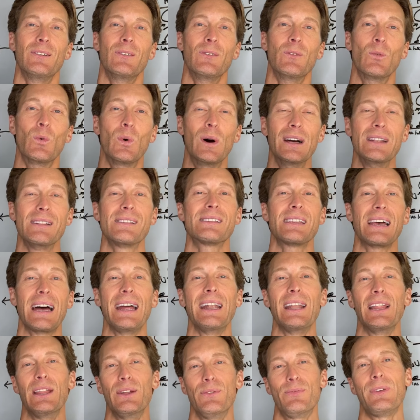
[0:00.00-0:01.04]
one
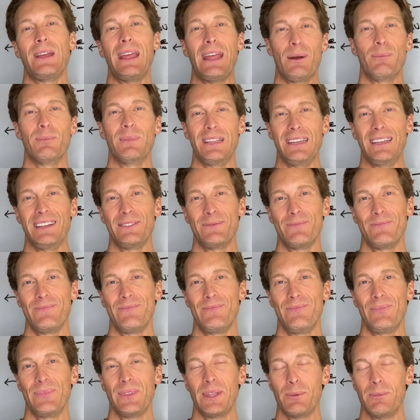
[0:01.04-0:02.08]
side of the family.
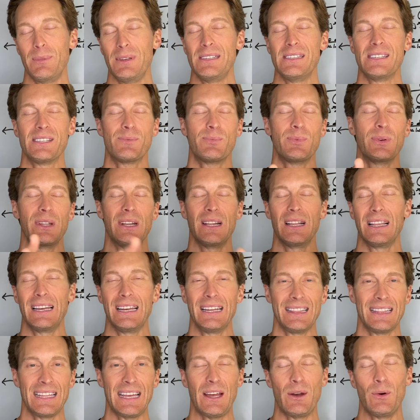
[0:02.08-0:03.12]
Let me just put it
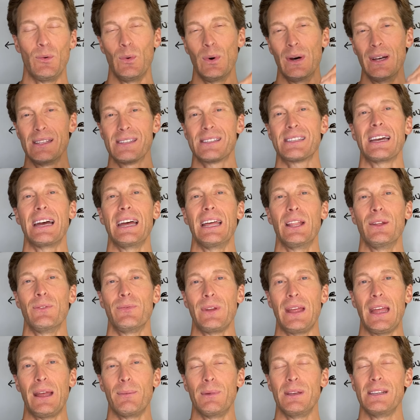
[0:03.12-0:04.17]
like that. One side of the
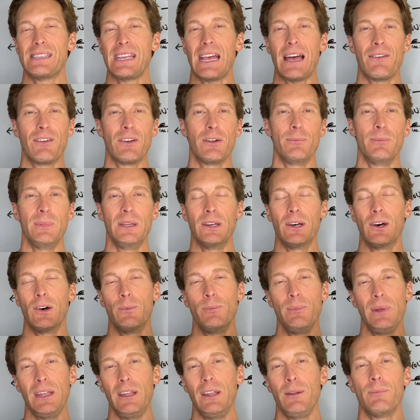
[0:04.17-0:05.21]
family's having a meal.
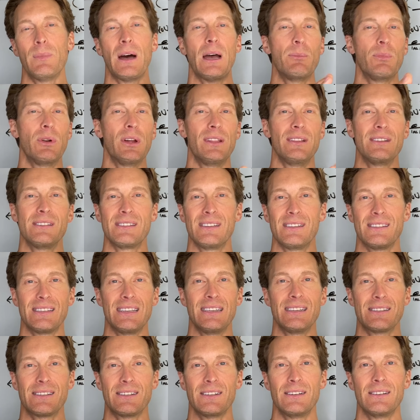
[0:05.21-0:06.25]
Me, my brothers and
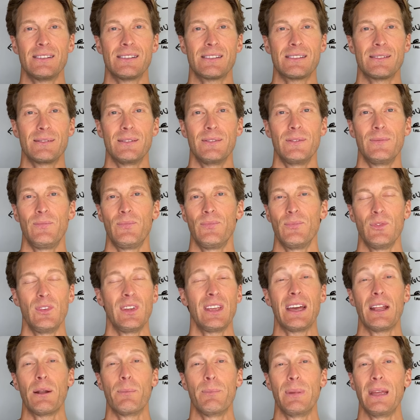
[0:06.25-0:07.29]
sisters. We
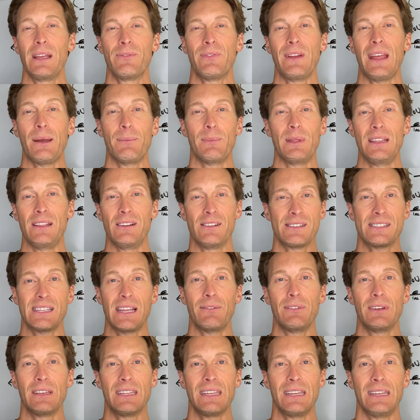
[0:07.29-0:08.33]
got a big family. There's
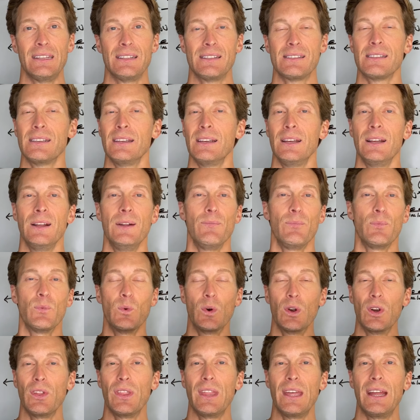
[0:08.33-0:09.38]
seven kids.
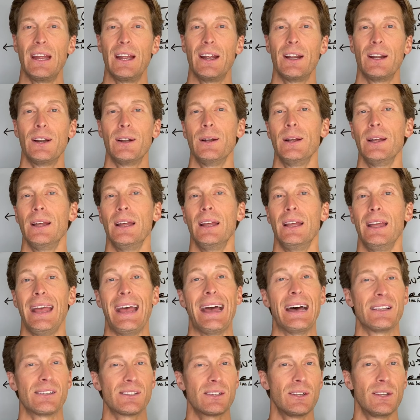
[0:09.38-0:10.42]
We're there
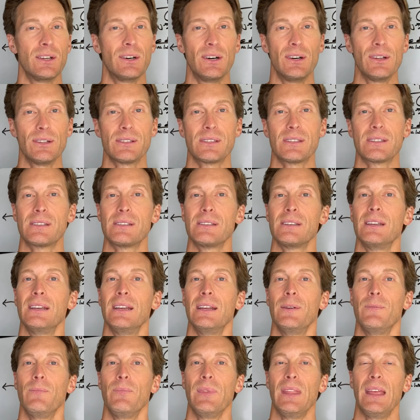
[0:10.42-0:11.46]
as adults,
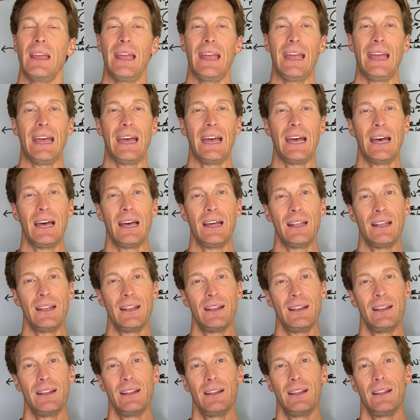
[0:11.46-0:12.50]

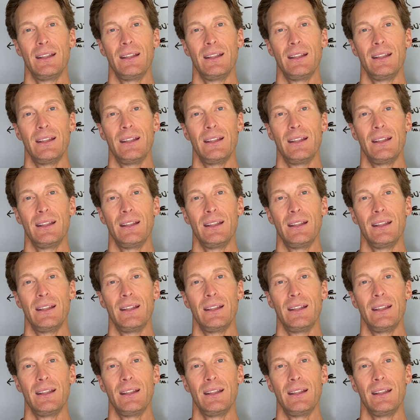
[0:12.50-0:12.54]
and